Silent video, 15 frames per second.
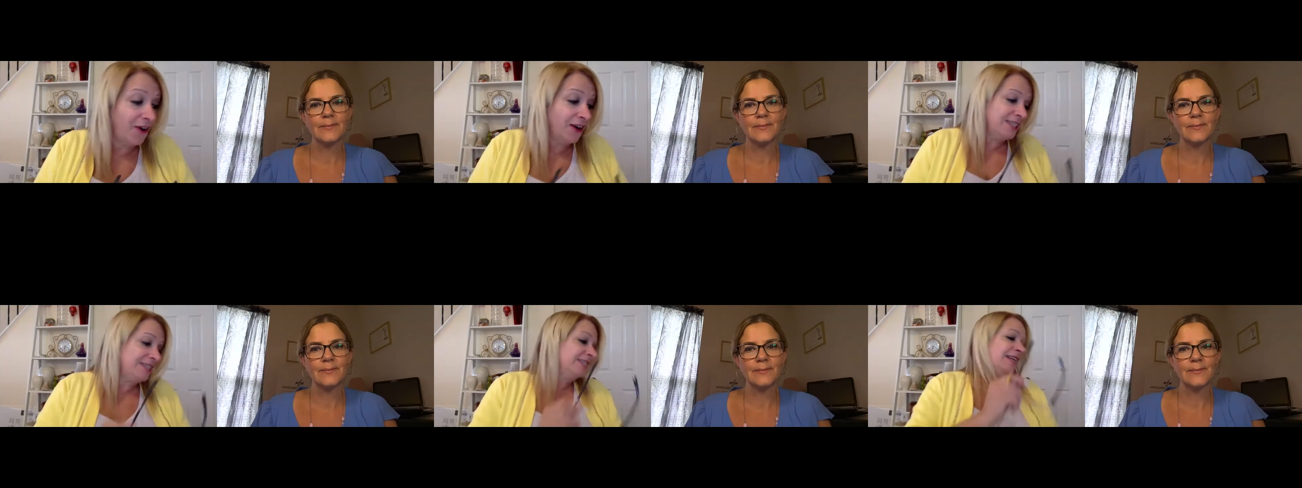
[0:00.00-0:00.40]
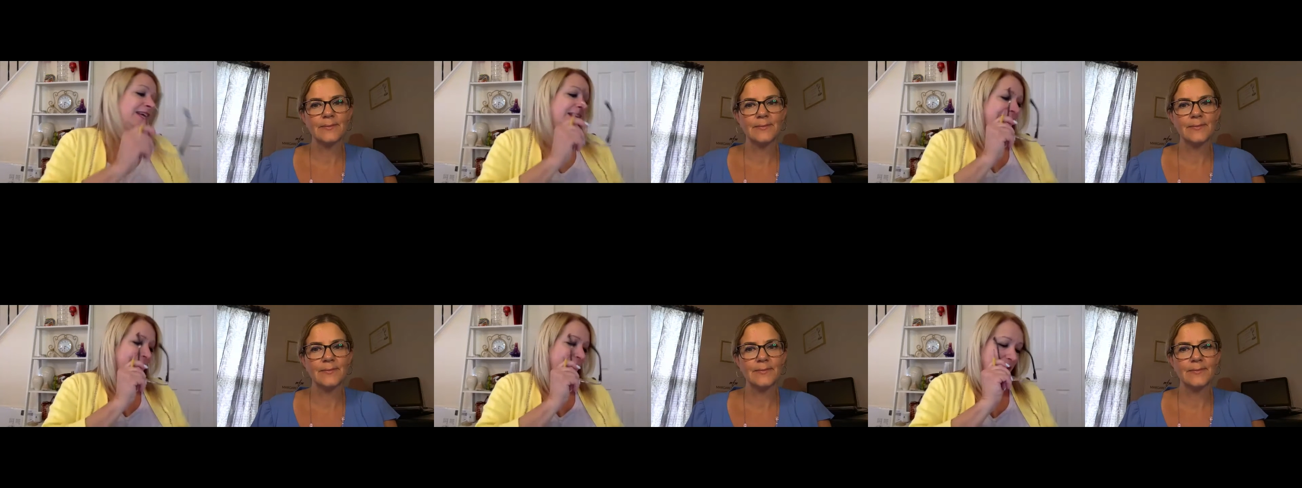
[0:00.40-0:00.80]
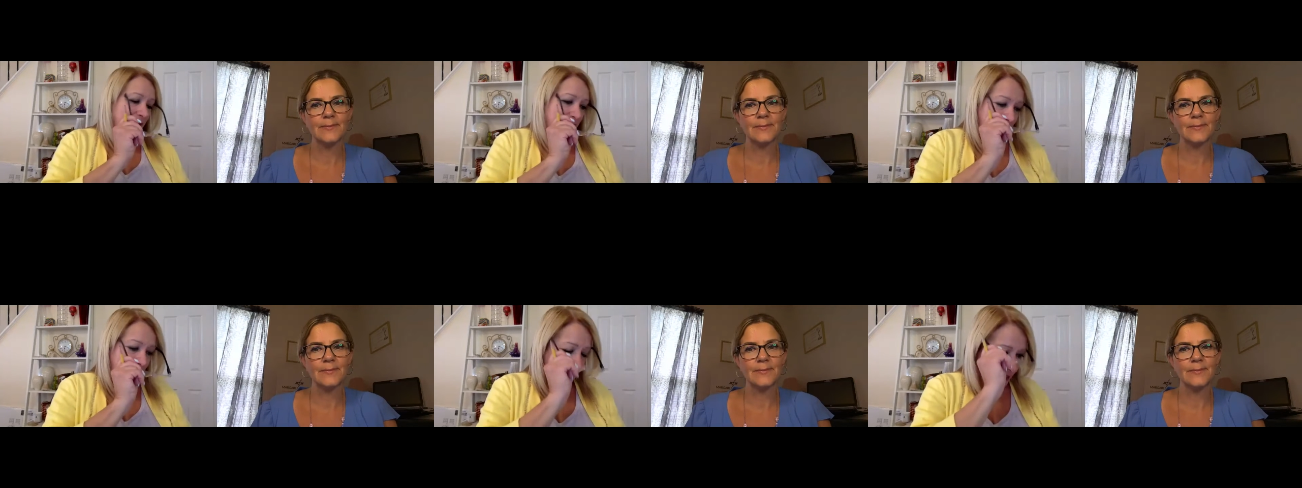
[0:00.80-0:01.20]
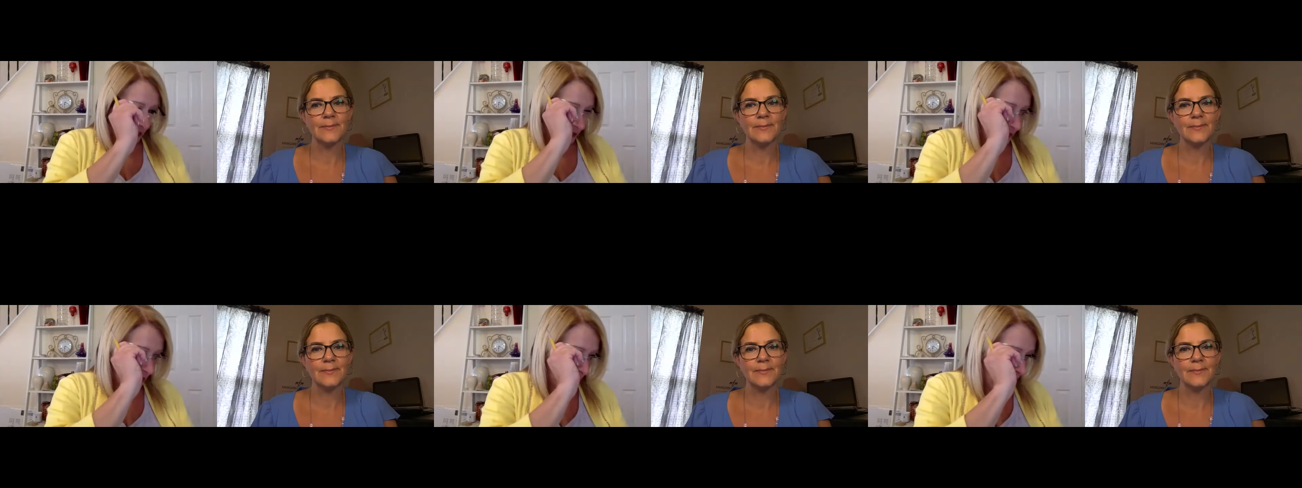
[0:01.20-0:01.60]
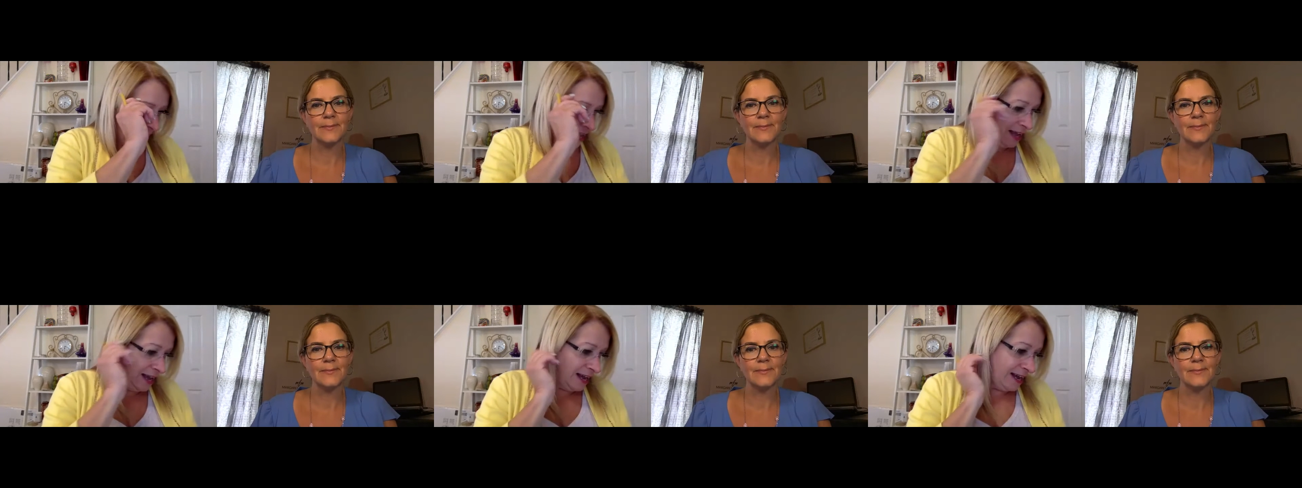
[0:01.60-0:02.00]
Speaker 1: Austin had this question.
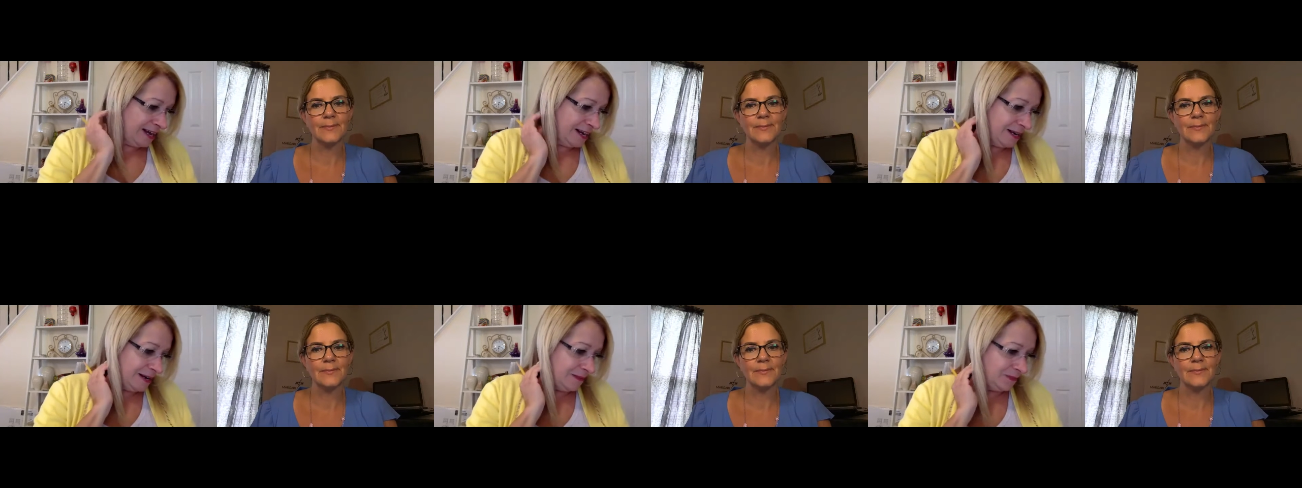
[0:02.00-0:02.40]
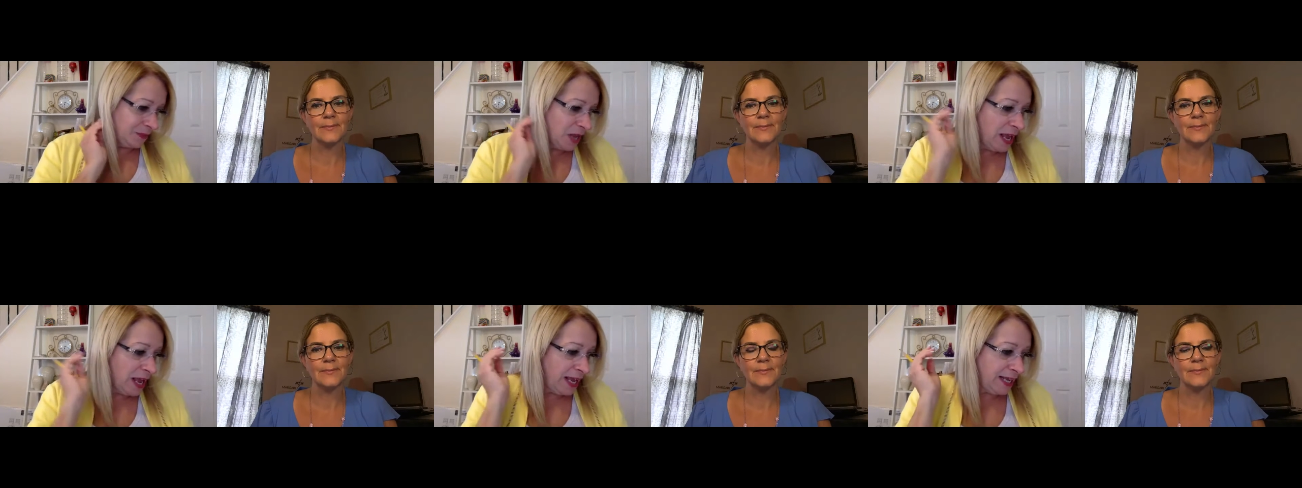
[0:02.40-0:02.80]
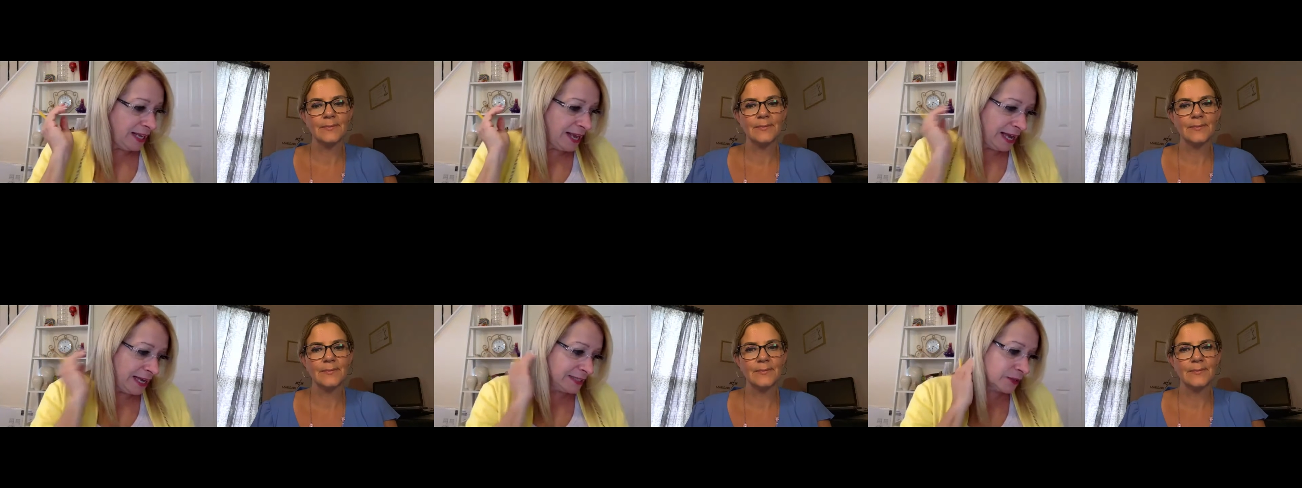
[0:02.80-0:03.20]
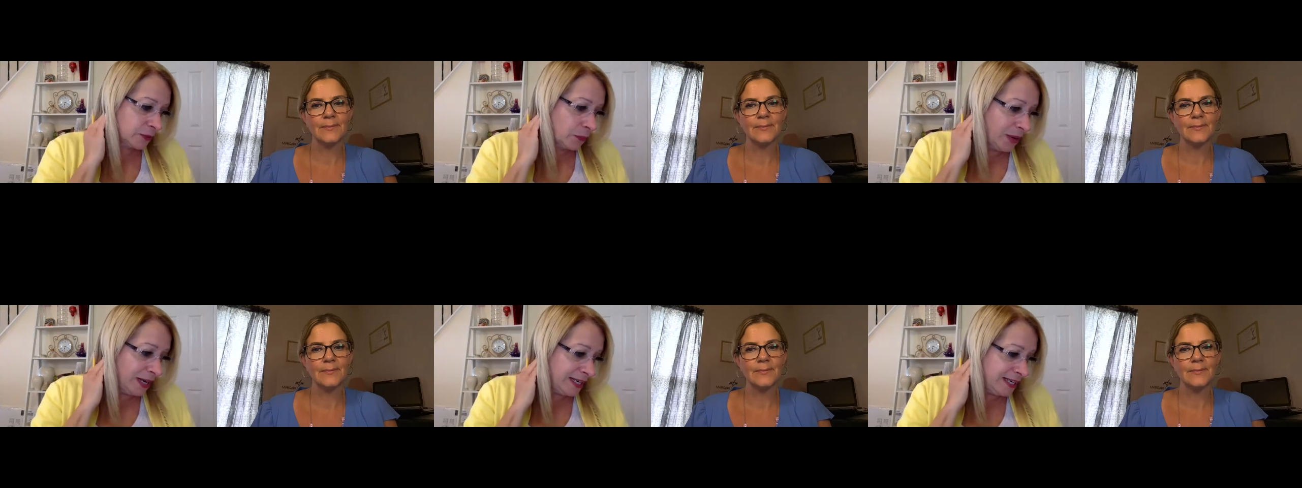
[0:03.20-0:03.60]
Um, he asked When